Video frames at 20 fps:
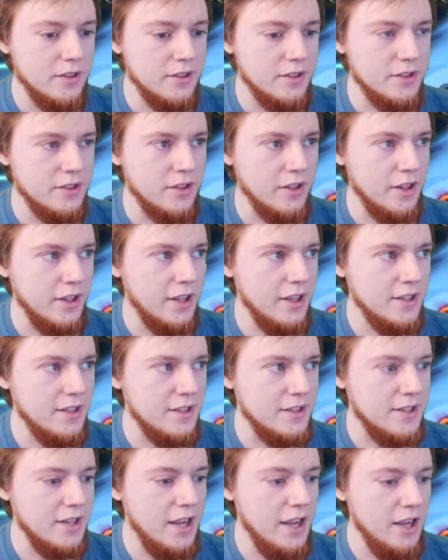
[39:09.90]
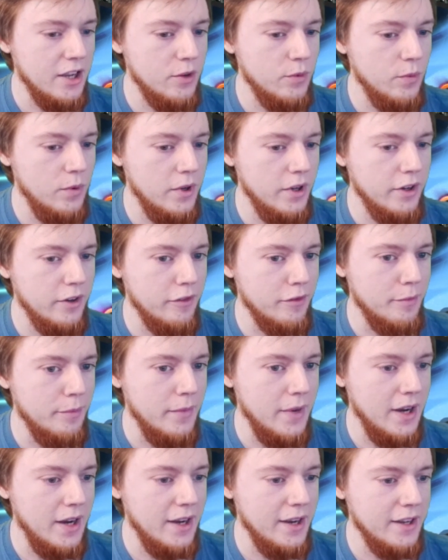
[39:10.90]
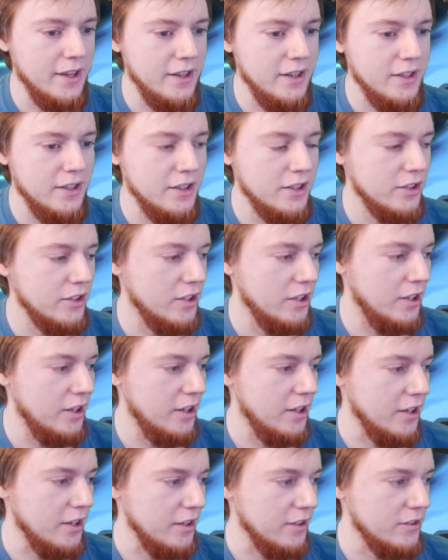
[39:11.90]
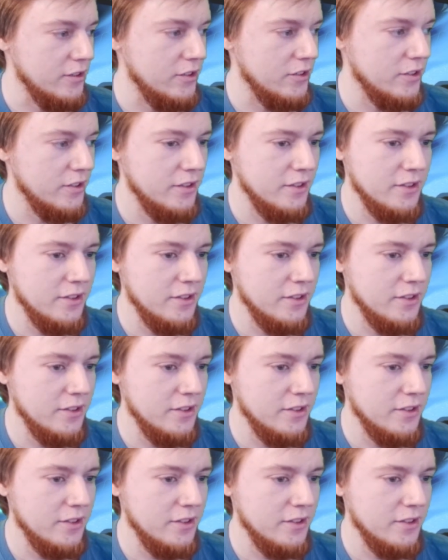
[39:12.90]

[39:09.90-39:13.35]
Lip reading: So they get to take one of my cards.